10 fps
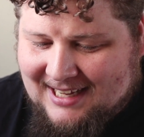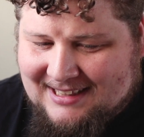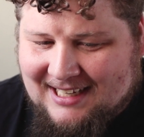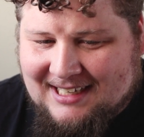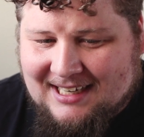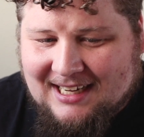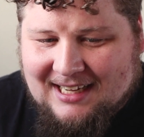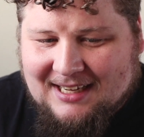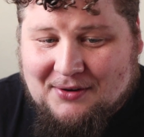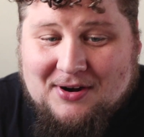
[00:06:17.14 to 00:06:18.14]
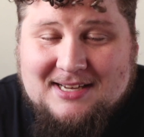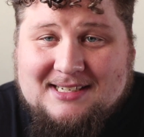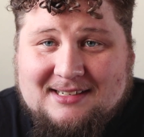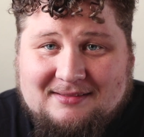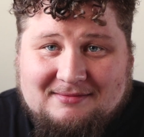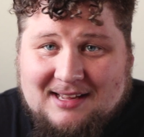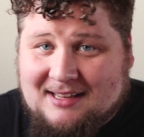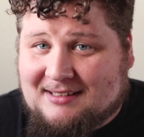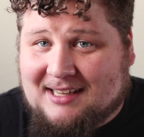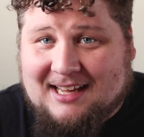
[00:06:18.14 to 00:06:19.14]
And then Chris
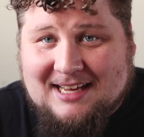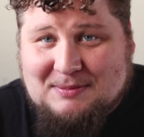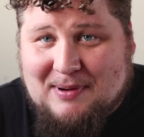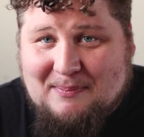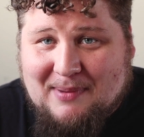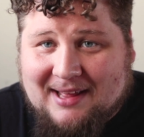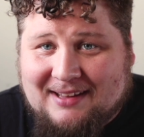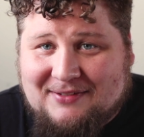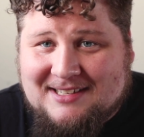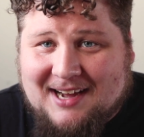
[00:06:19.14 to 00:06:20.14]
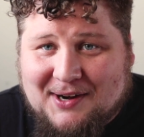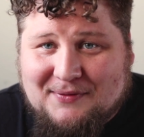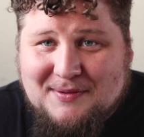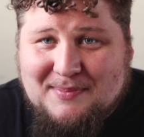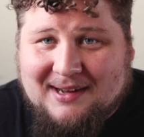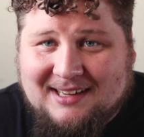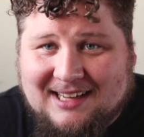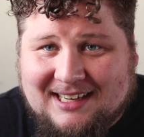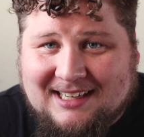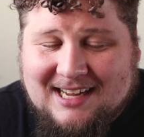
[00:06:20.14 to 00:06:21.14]
gets bit by the photography
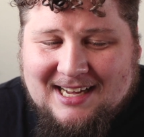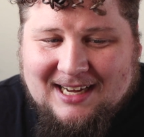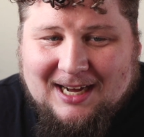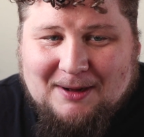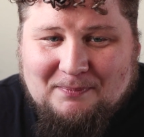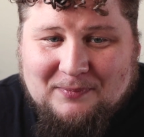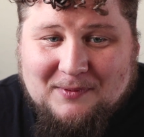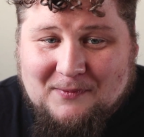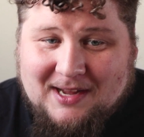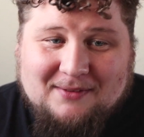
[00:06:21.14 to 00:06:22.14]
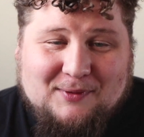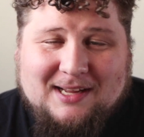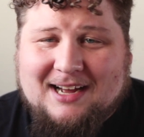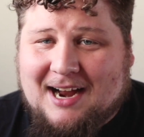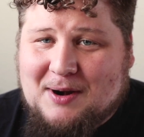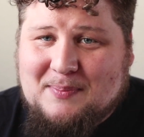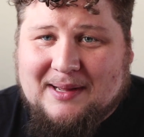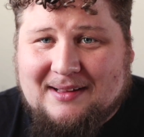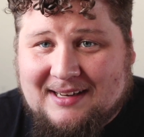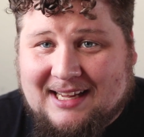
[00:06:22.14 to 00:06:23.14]
bug, and we hire
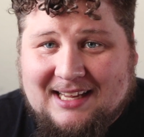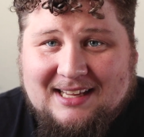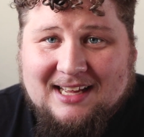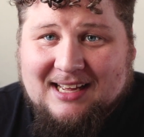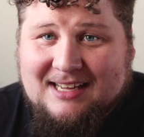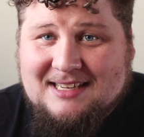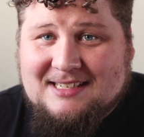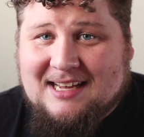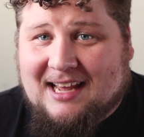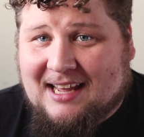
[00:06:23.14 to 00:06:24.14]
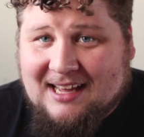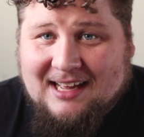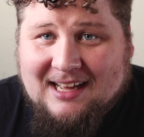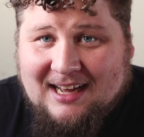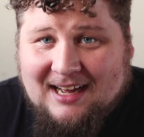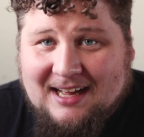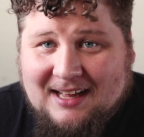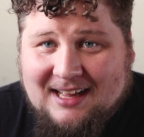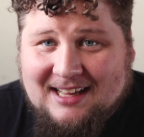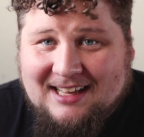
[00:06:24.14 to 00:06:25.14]
Bill, and he is
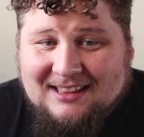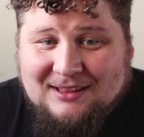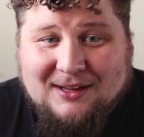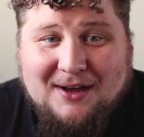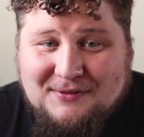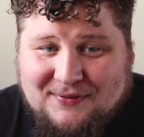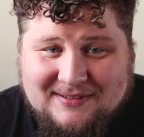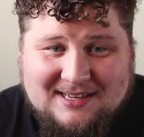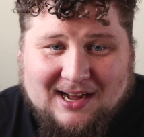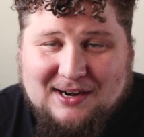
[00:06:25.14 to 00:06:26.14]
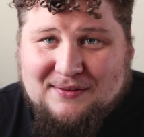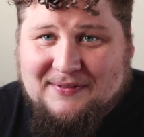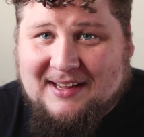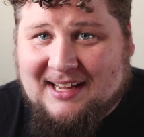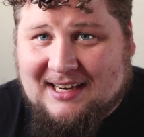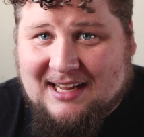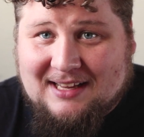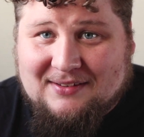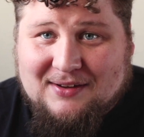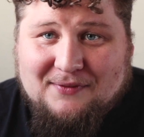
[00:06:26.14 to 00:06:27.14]
loves photography and
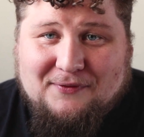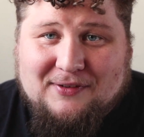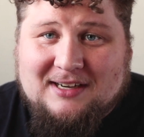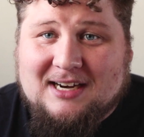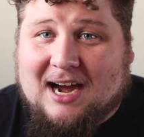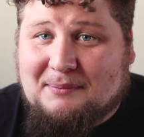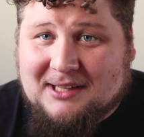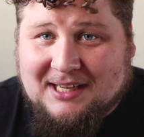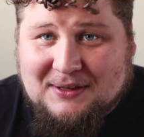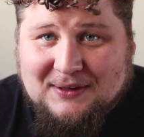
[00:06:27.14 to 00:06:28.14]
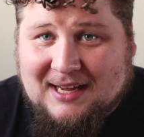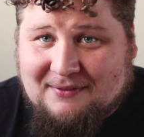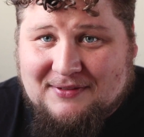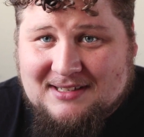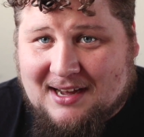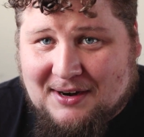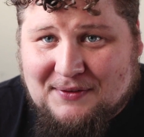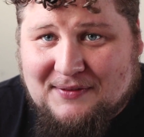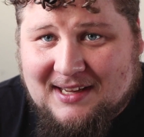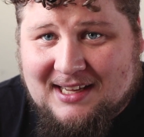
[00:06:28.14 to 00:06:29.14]
is phenomenally good at
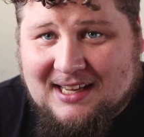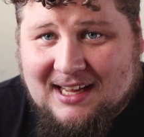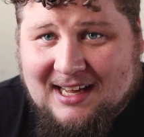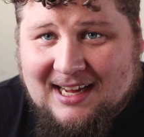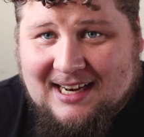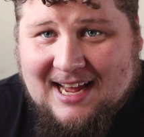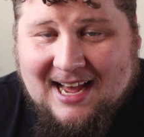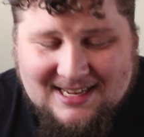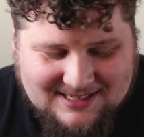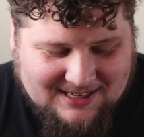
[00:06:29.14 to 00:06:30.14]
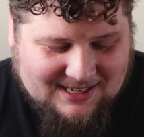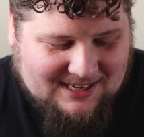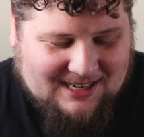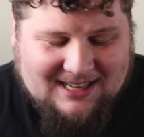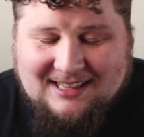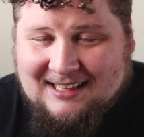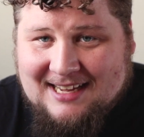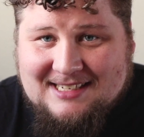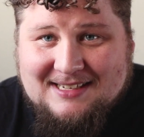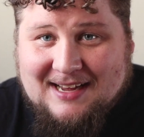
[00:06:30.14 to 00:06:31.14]
photography, and has
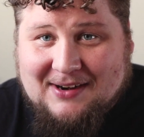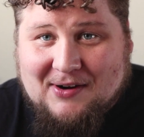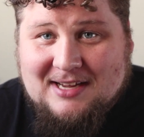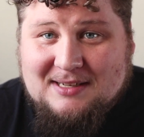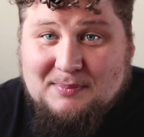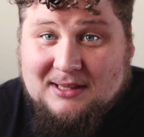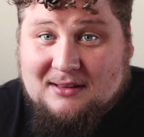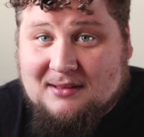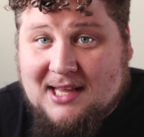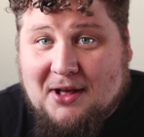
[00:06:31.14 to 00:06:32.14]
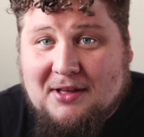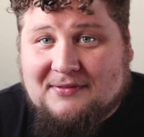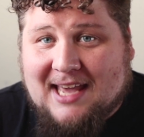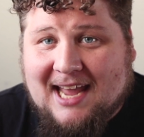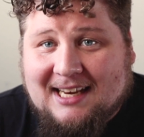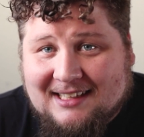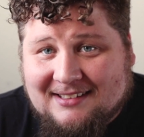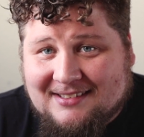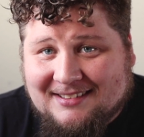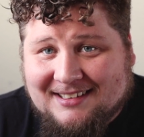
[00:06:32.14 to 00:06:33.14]
lenses like crazy, but they all have
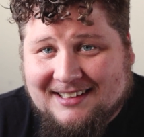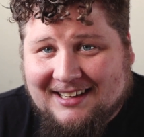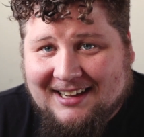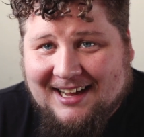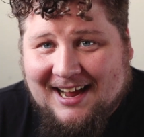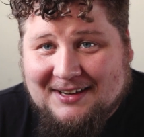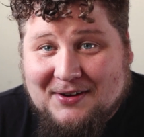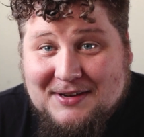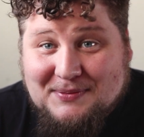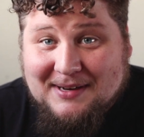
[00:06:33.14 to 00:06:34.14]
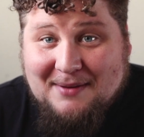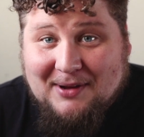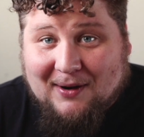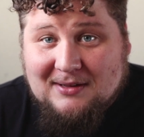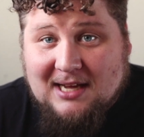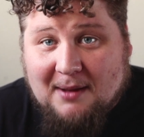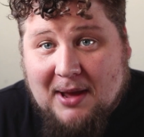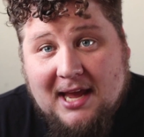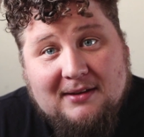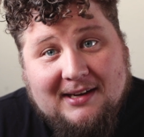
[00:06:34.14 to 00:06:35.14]
Canons. And Chris would give me a hard time.
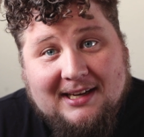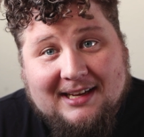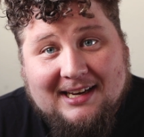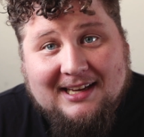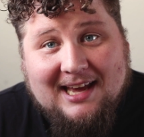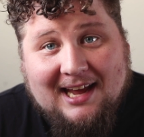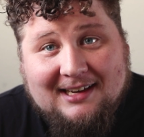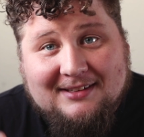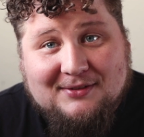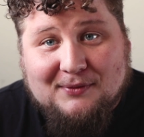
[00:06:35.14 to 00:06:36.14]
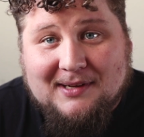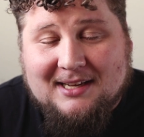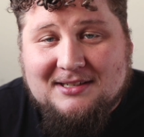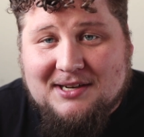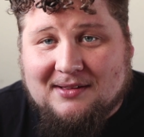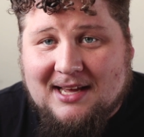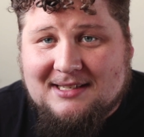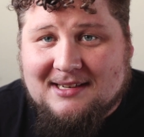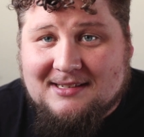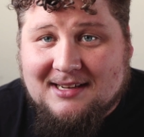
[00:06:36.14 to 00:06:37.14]
Hey, you need to get a Canon so we could share
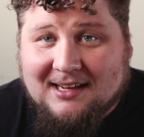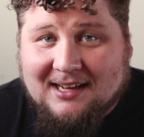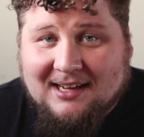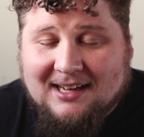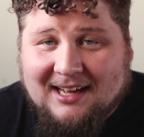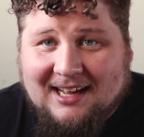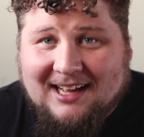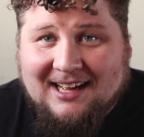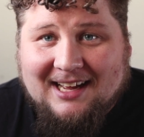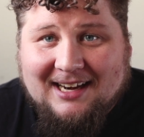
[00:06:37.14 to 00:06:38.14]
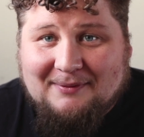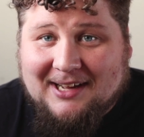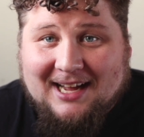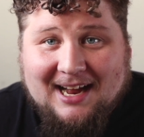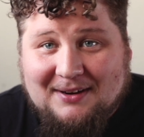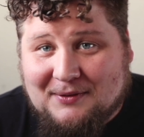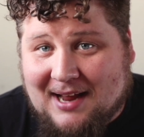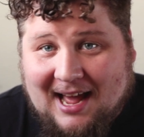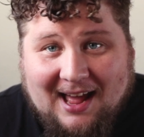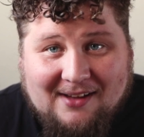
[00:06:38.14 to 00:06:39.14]
lenses. And I'm like, I
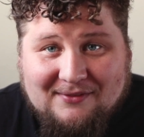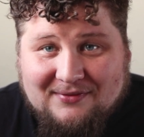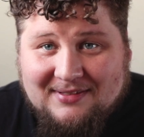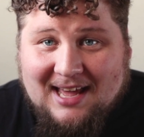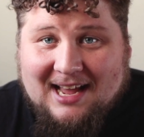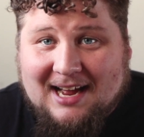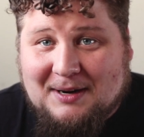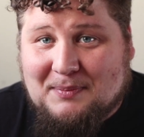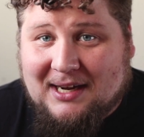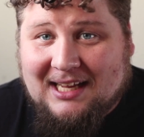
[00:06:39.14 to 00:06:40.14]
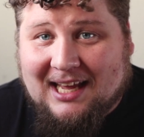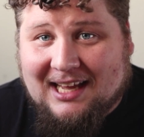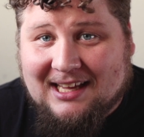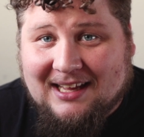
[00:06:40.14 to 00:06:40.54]
don't have that kind of money.